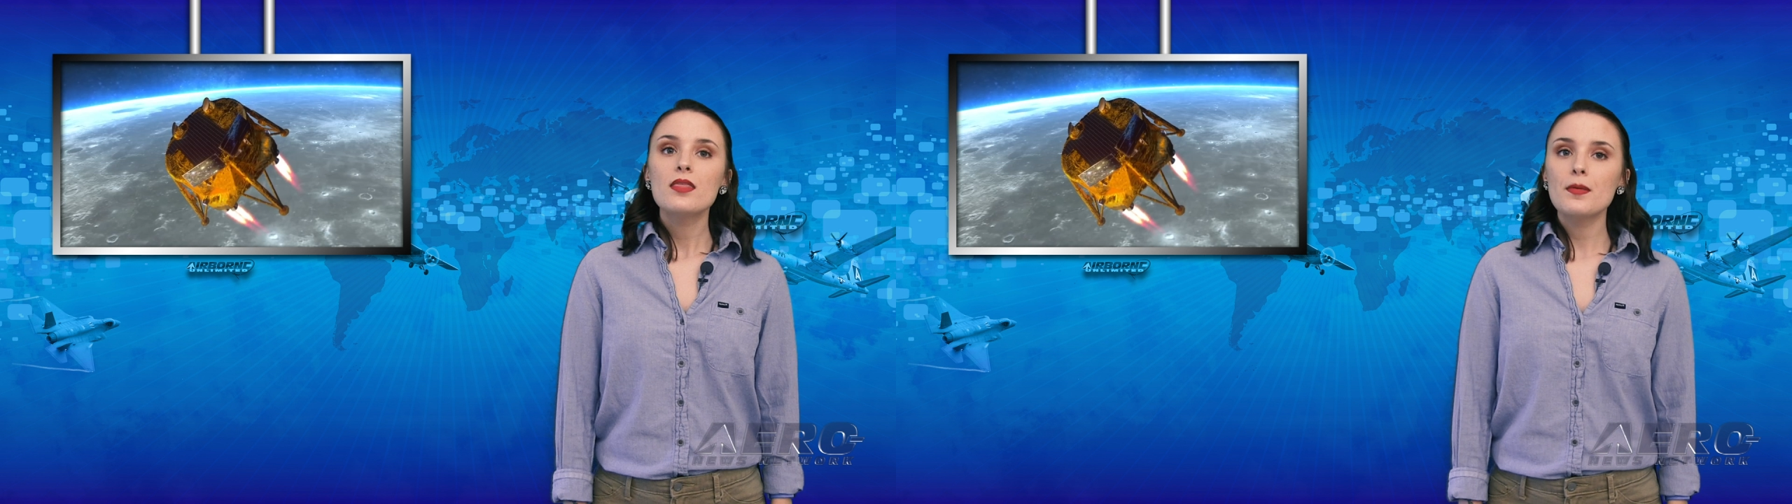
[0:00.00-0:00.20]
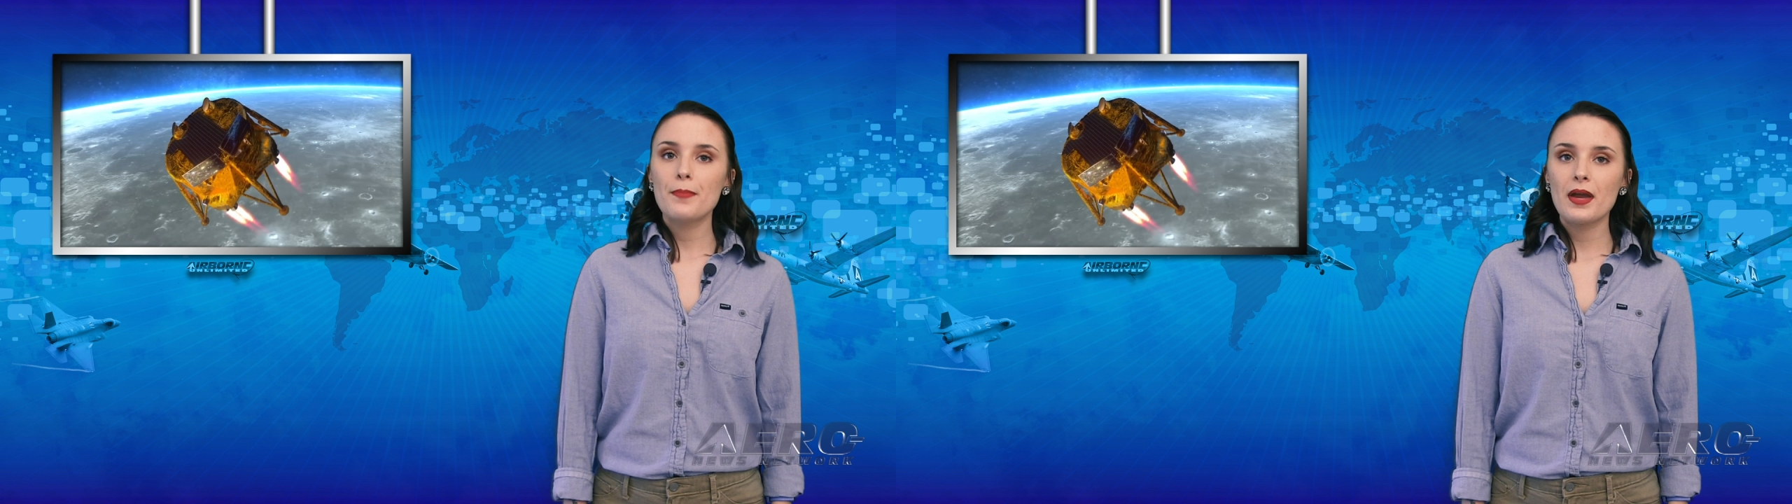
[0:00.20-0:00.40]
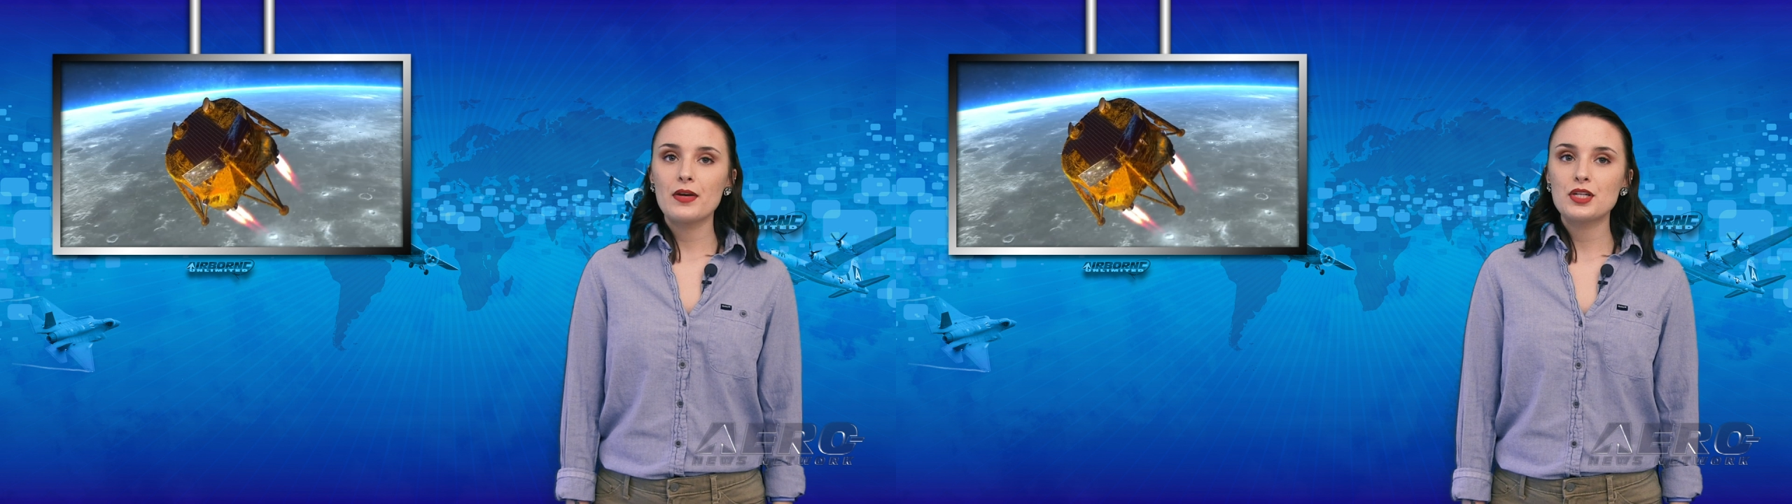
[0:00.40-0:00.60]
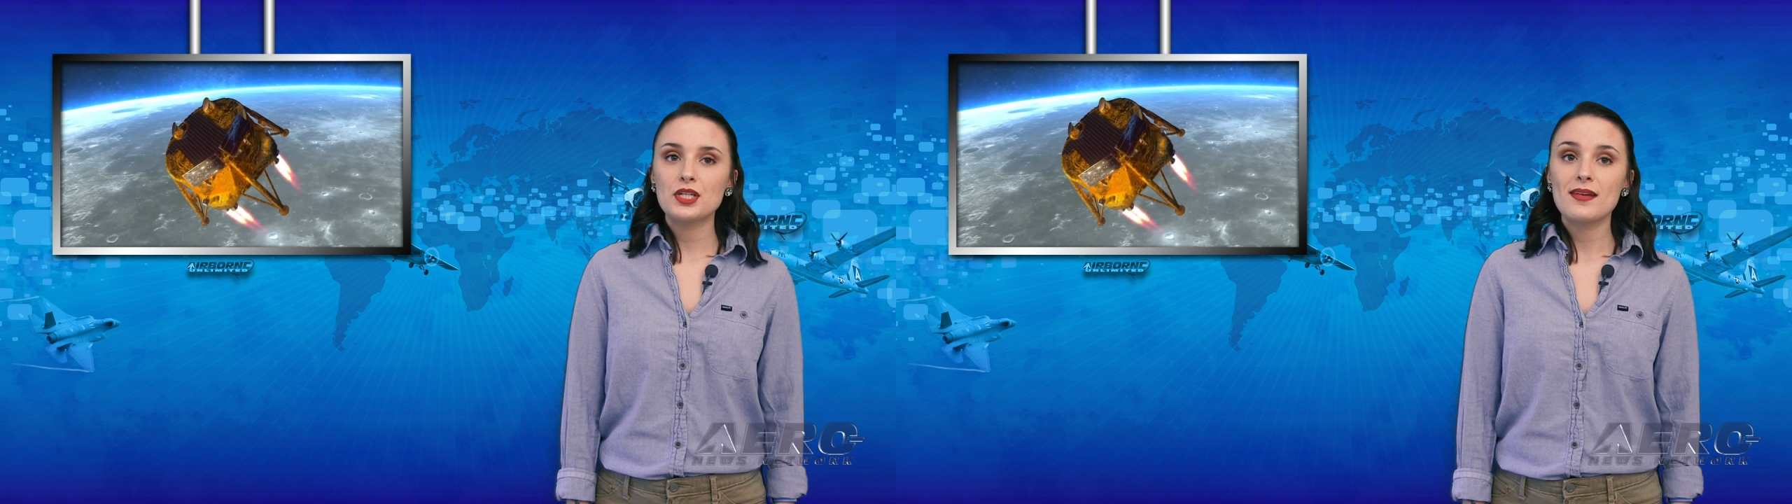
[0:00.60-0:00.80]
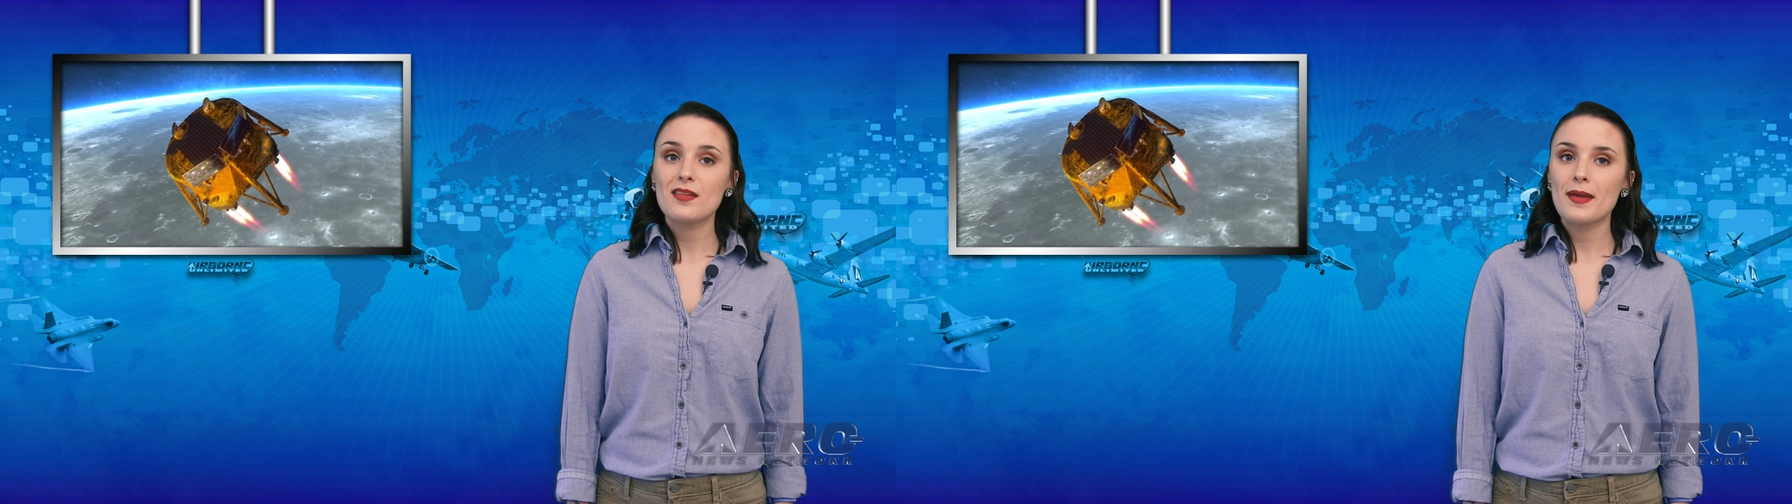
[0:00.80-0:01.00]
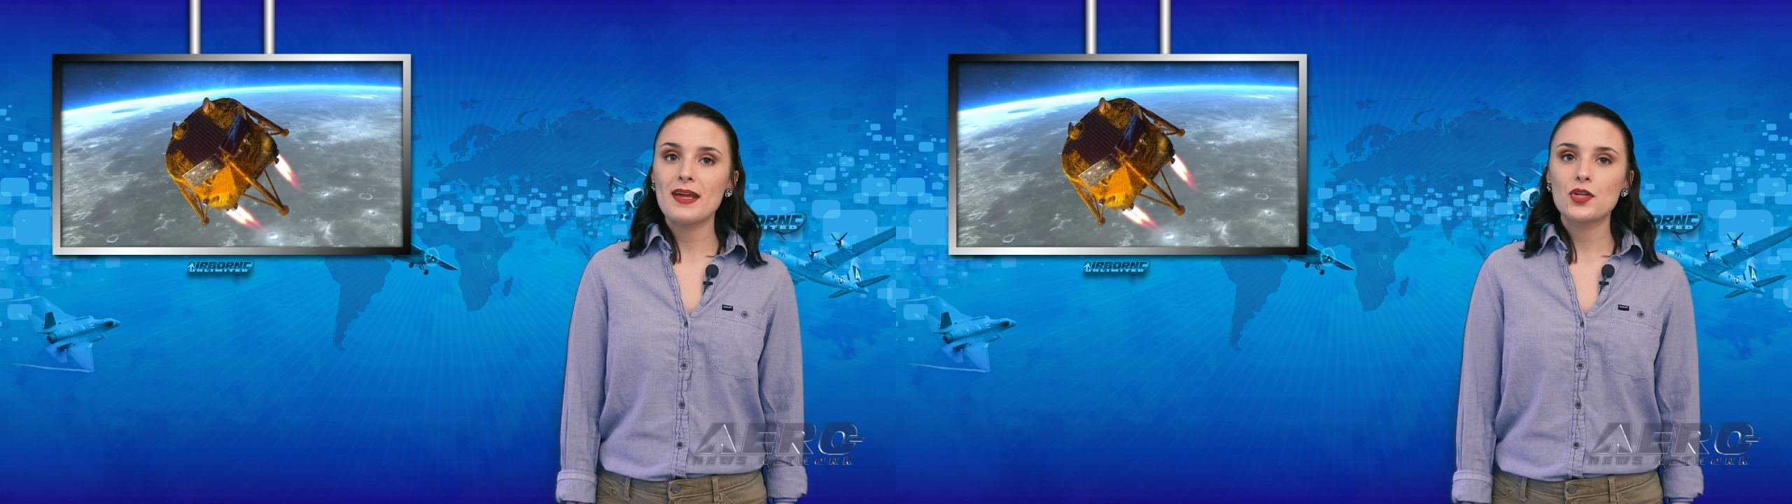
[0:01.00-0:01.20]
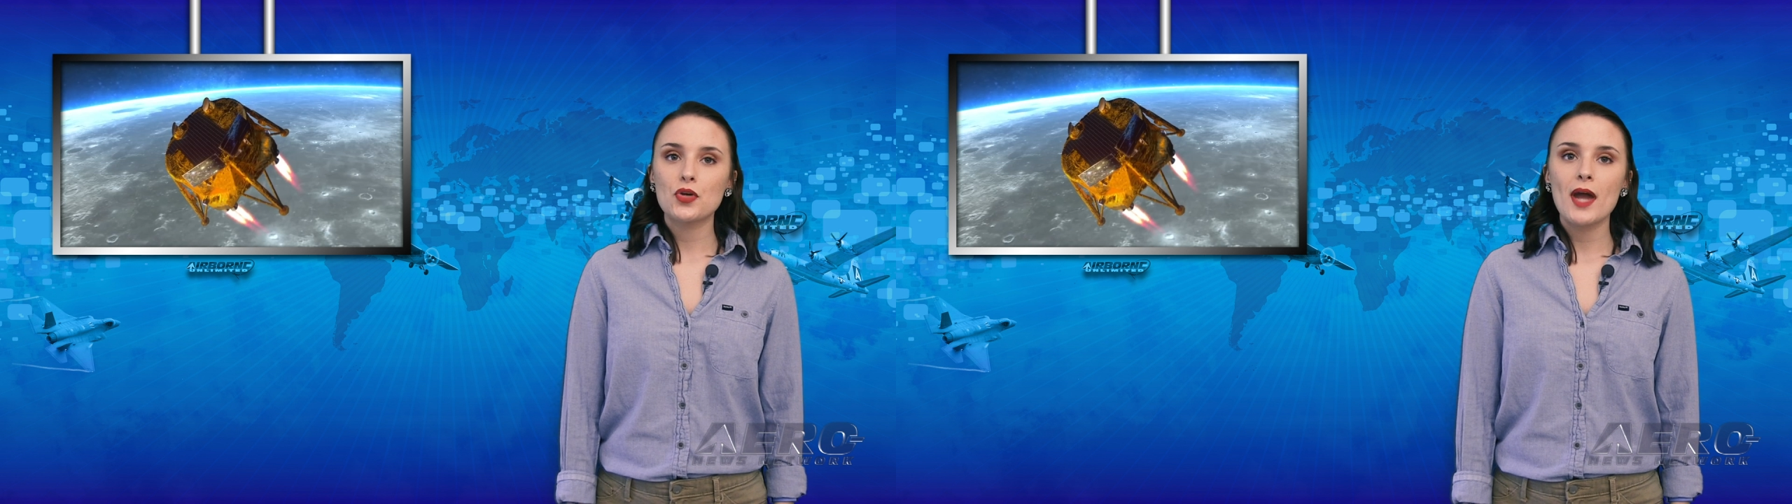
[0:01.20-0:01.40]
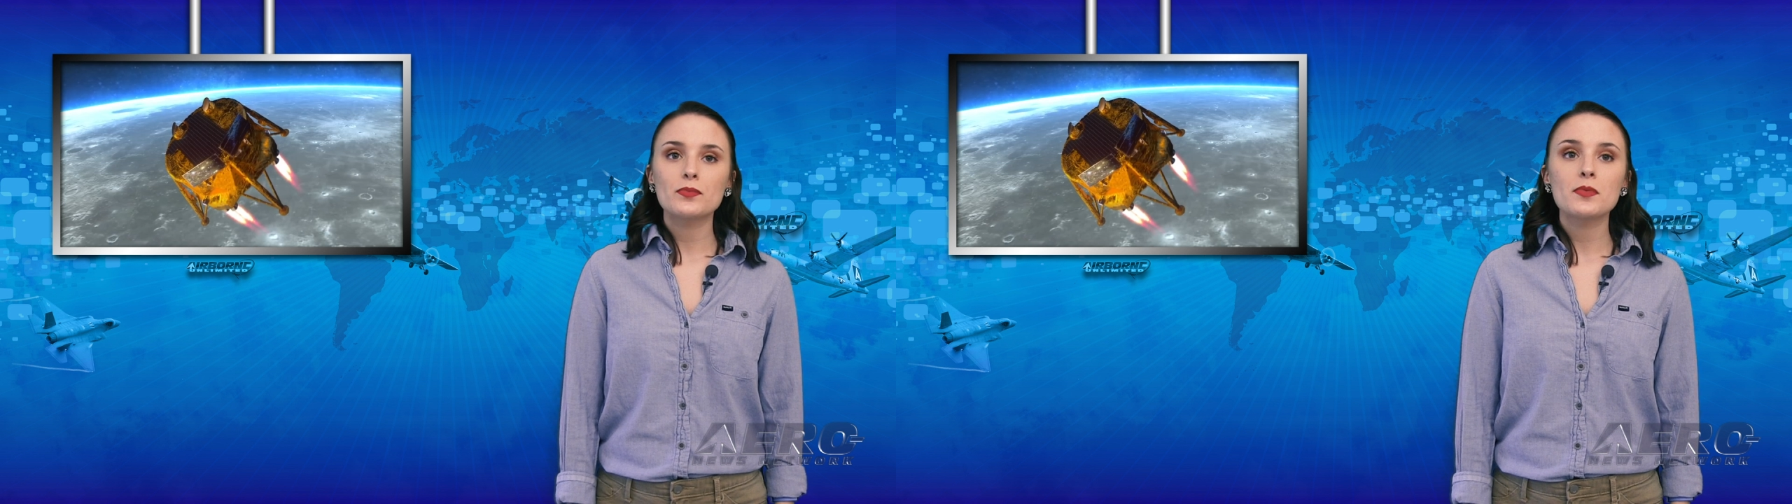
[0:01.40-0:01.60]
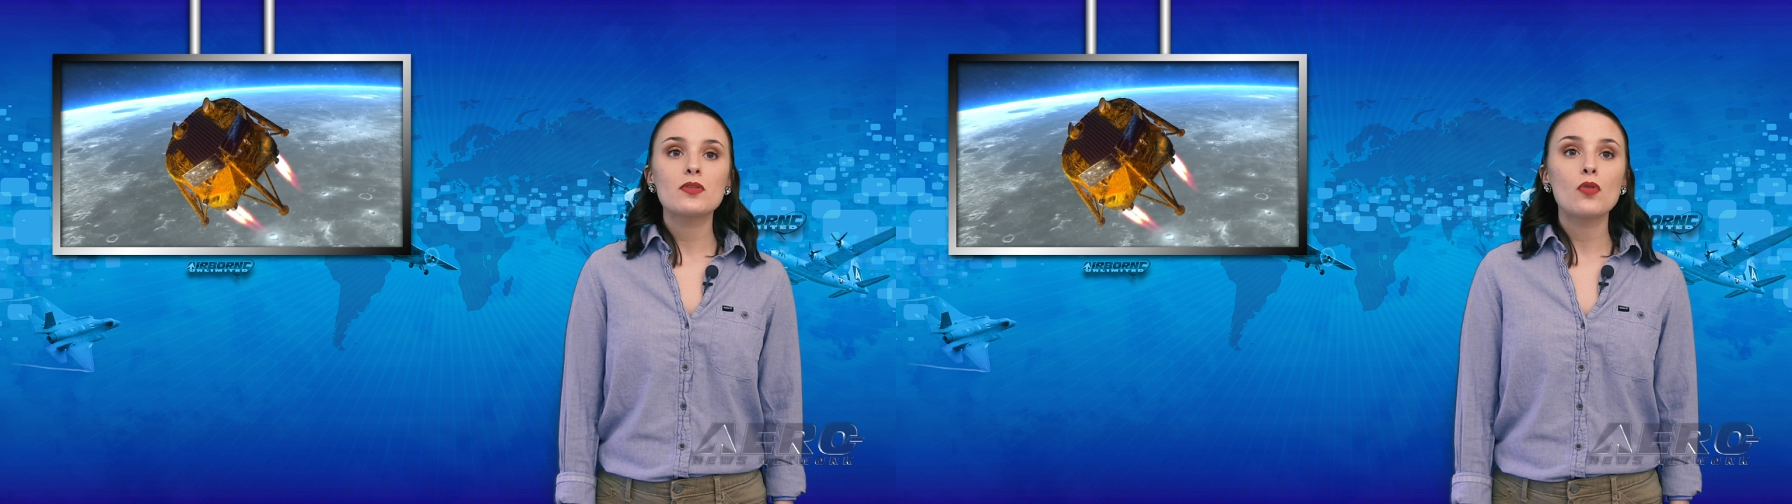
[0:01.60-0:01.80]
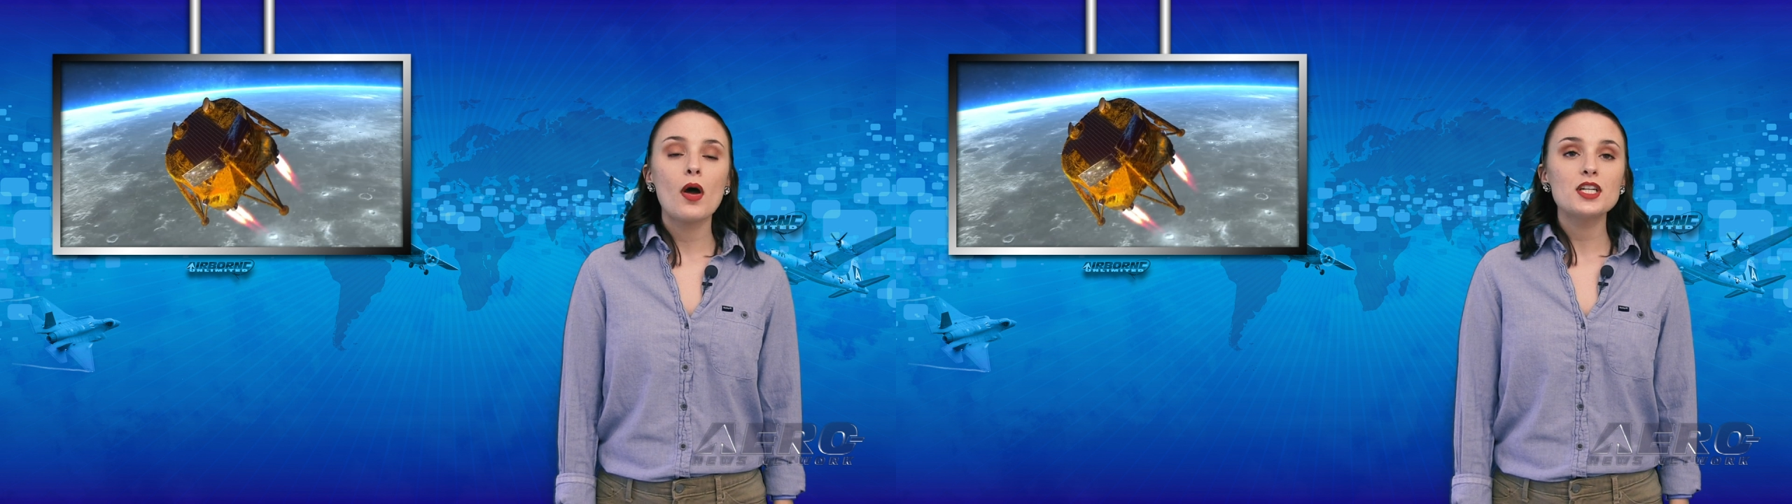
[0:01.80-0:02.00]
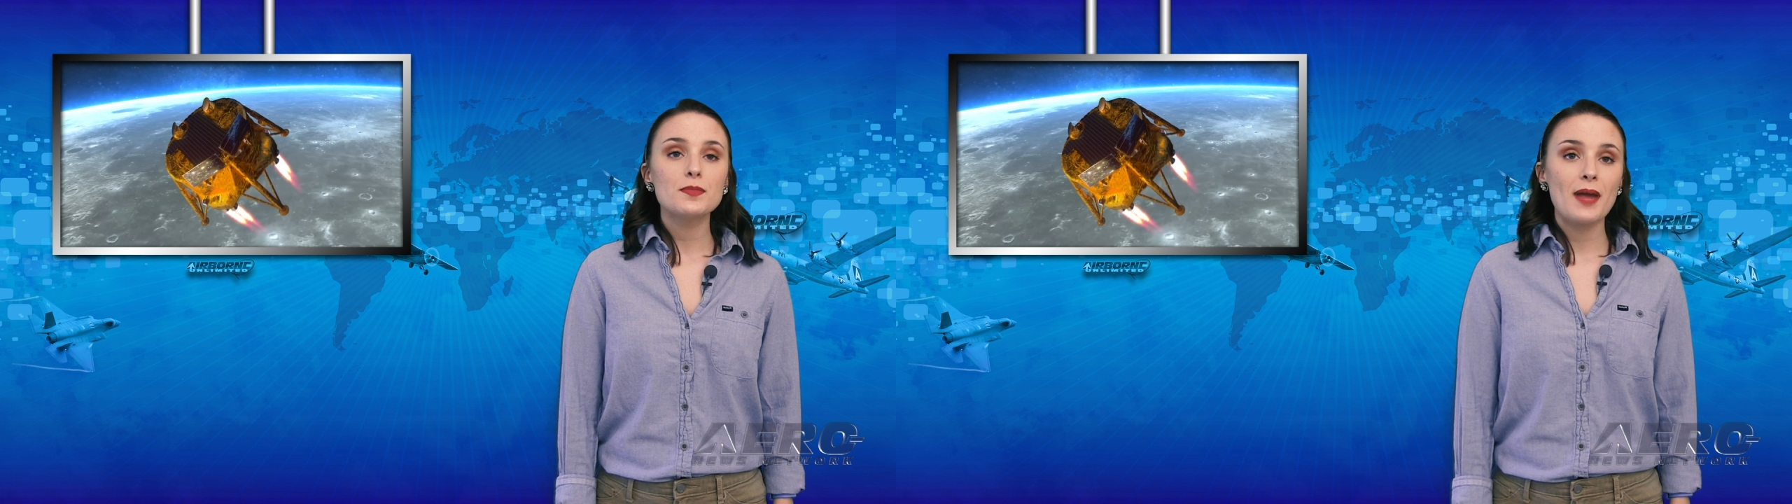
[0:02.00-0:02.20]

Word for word: The Beresheet spacecraft was launched